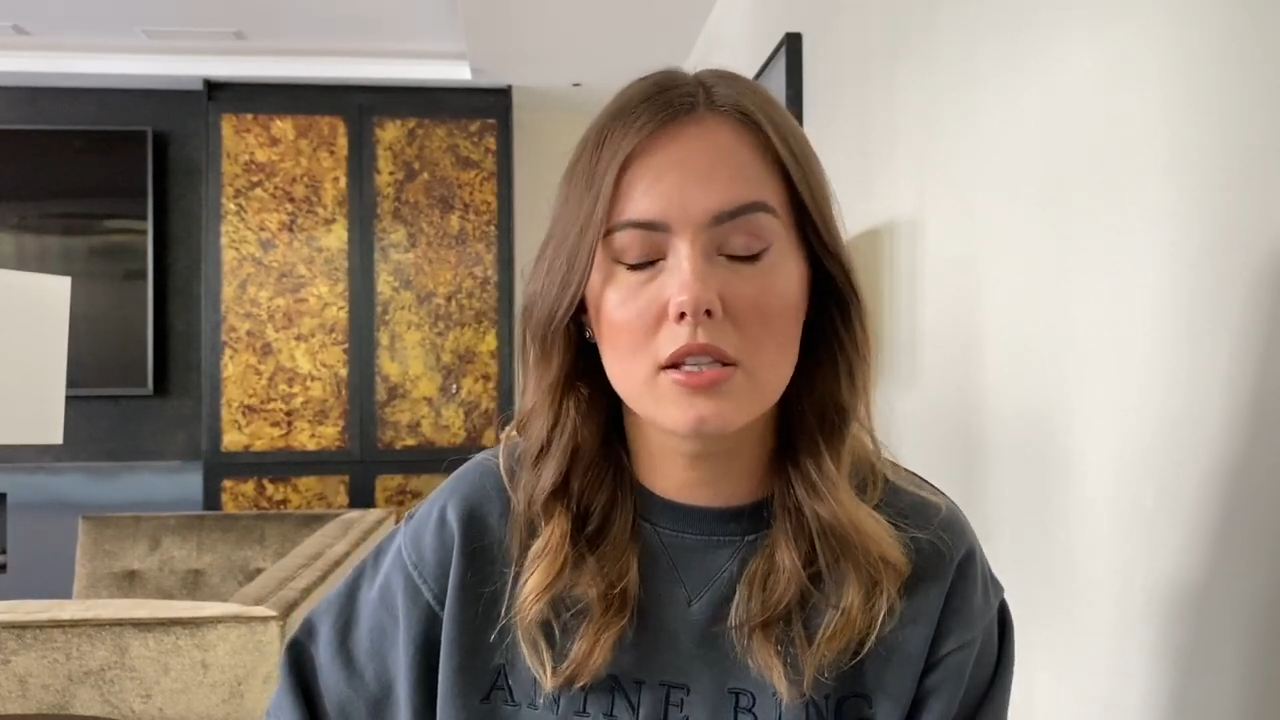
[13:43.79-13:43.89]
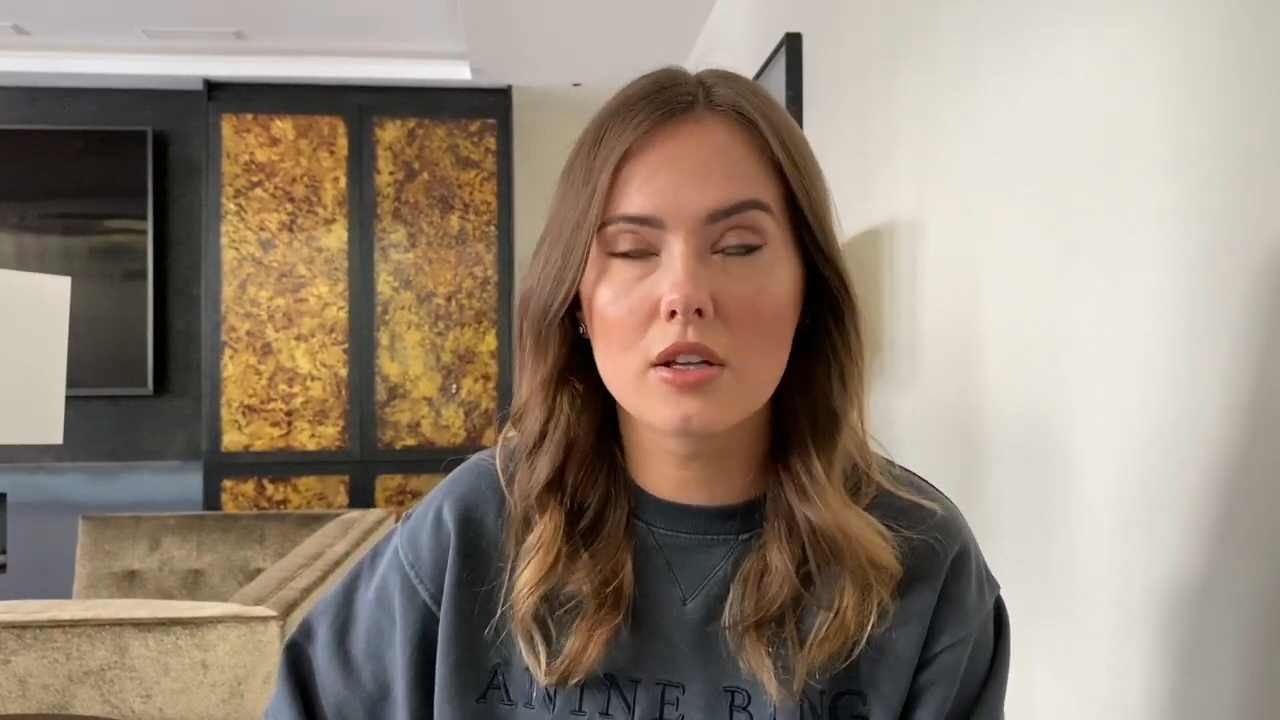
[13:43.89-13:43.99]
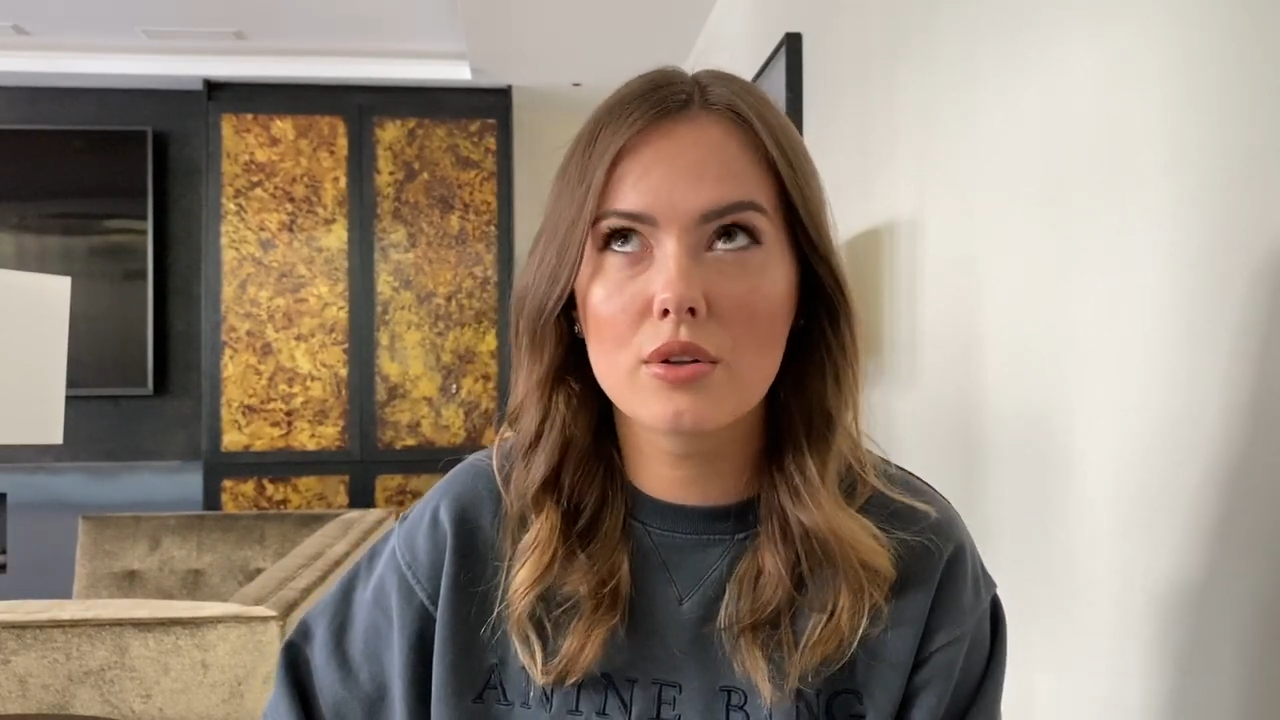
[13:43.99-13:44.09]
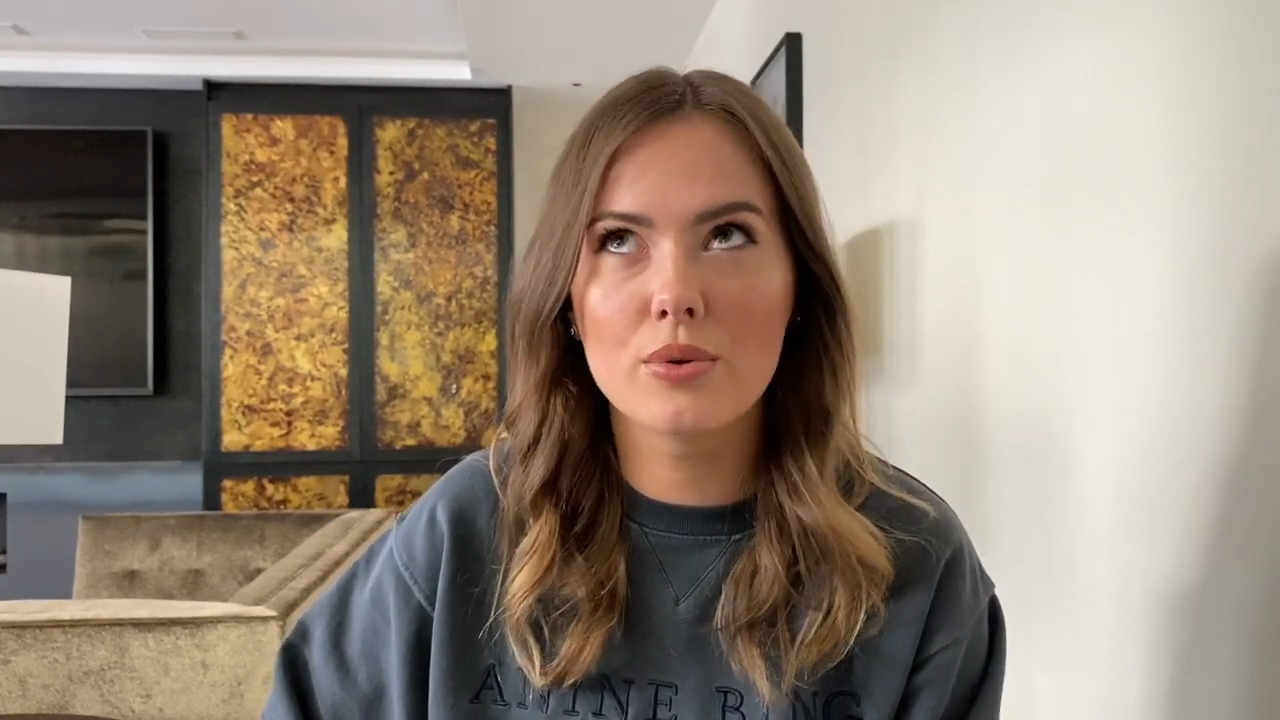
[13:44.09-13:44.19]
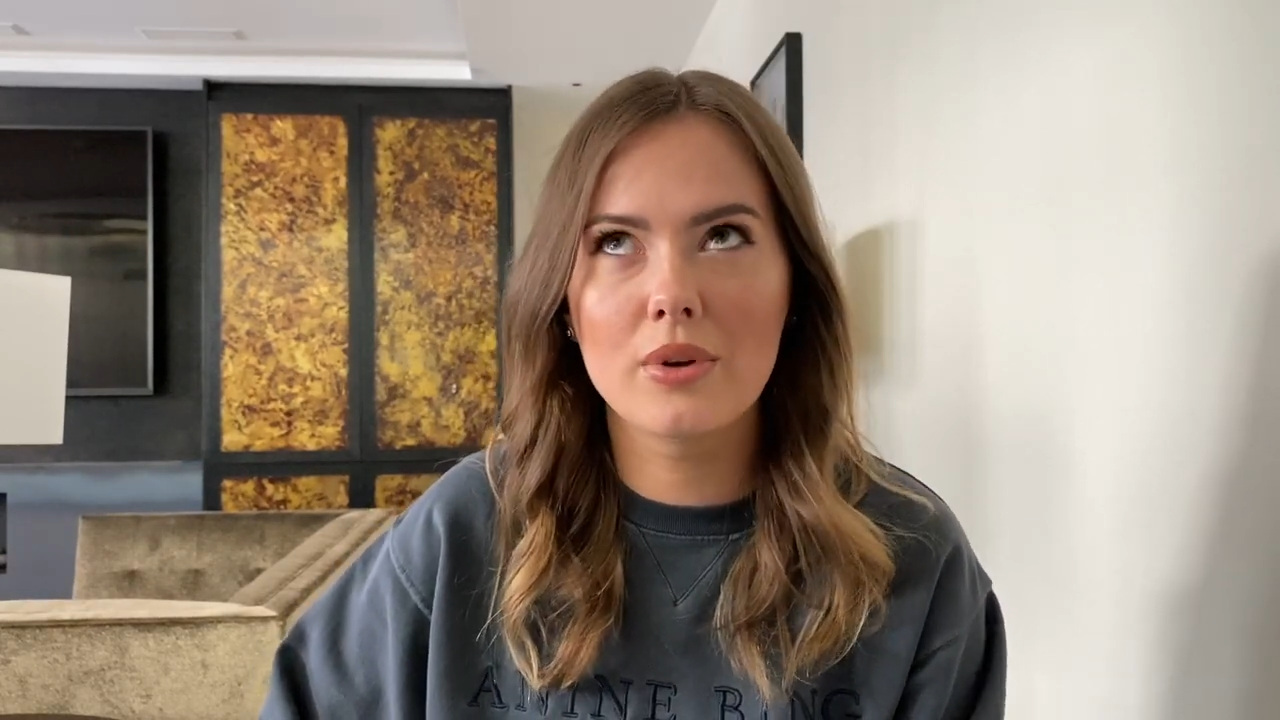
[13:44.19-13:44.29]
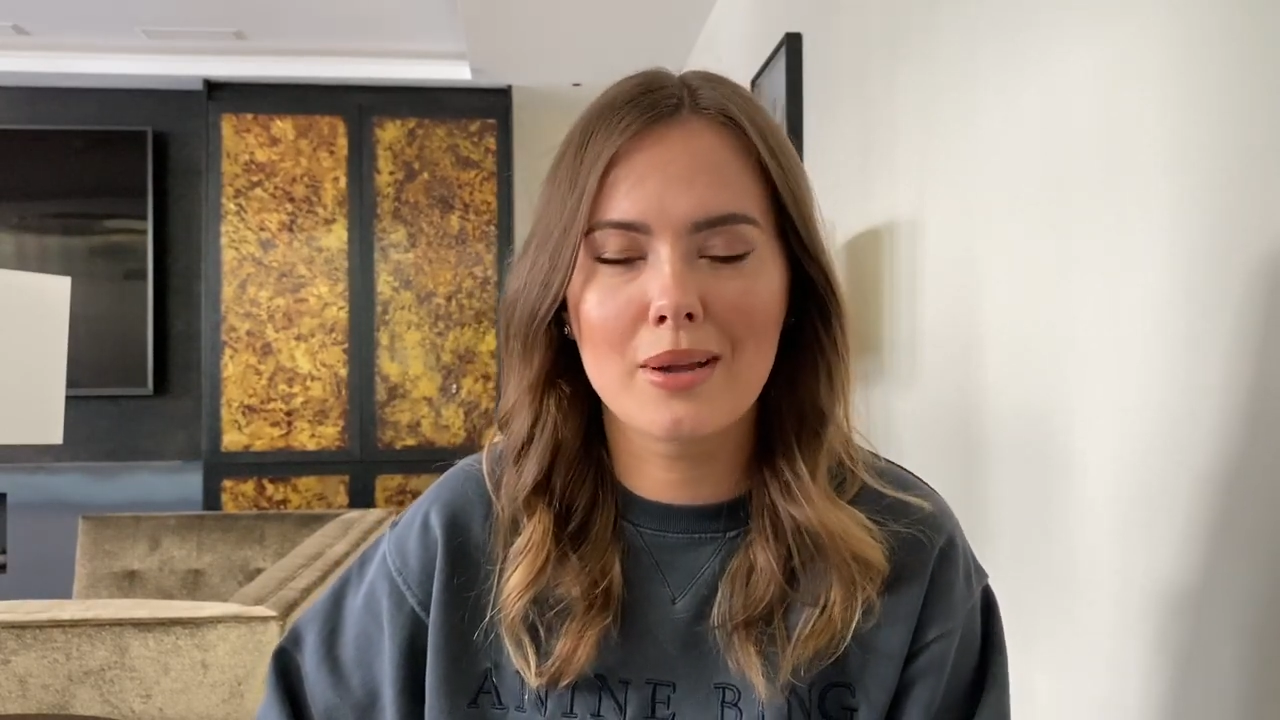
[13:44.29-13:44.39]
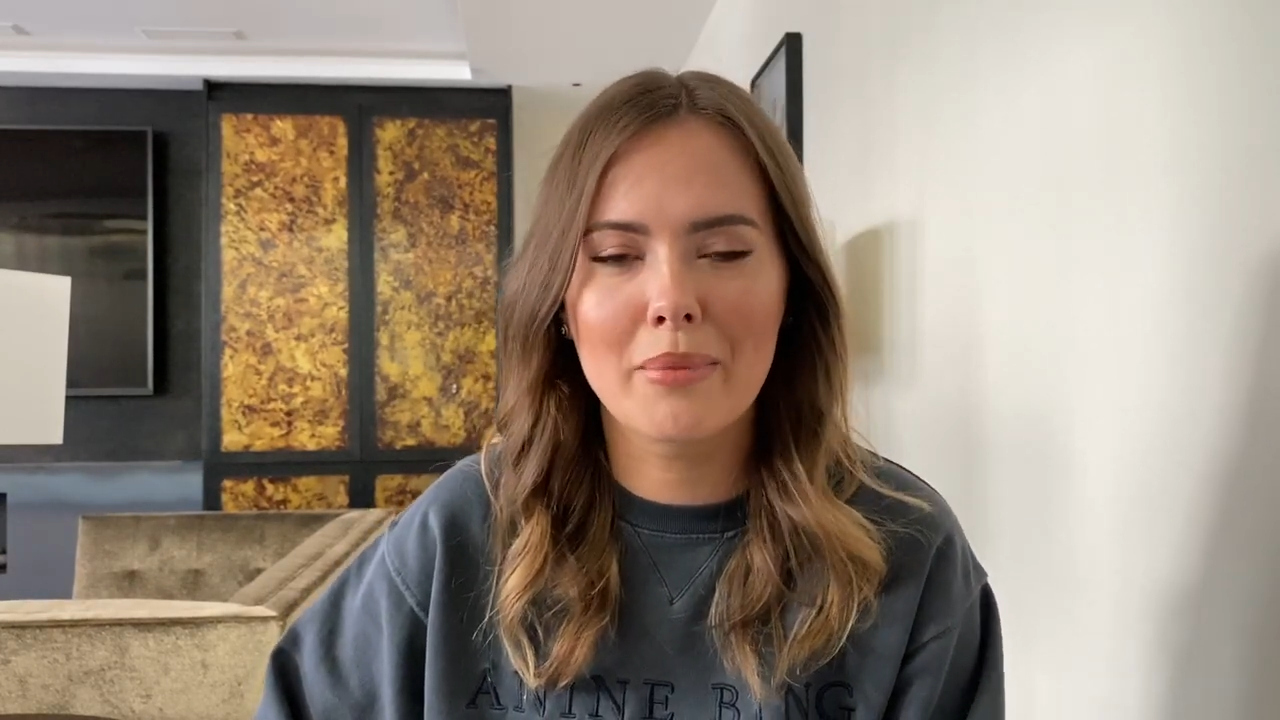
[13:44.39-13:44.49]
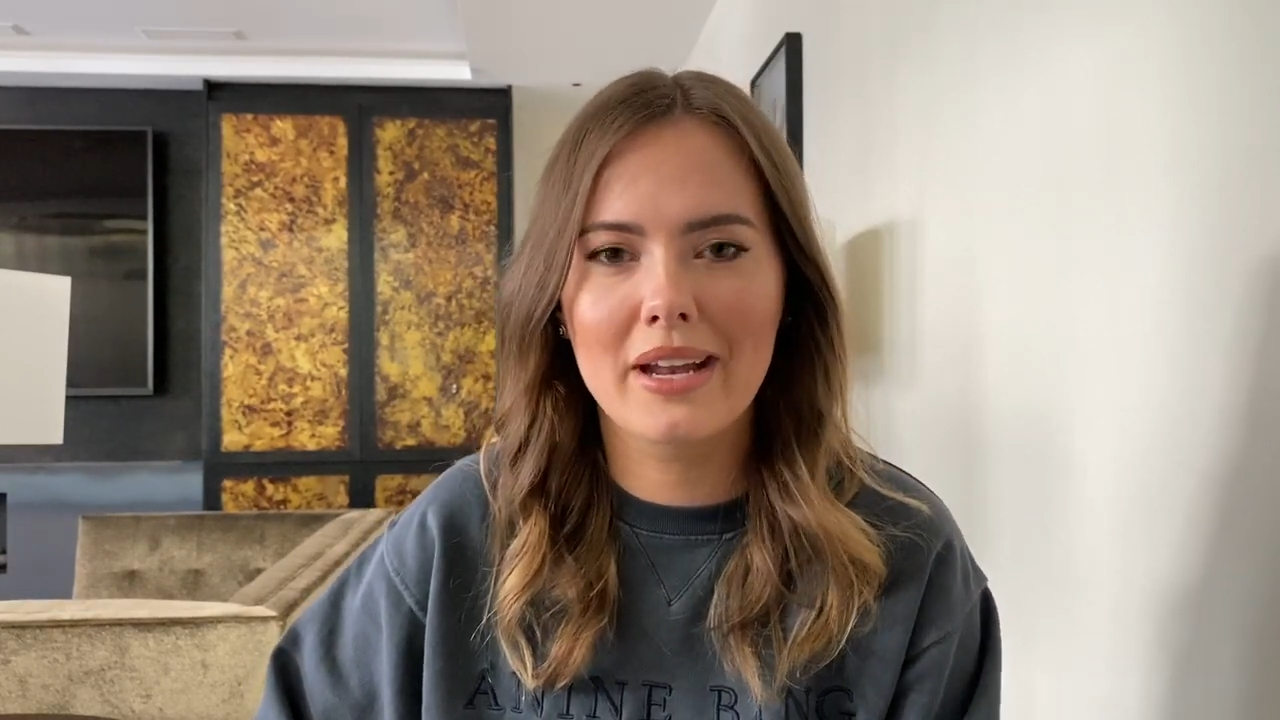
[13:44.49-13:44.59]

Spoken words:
including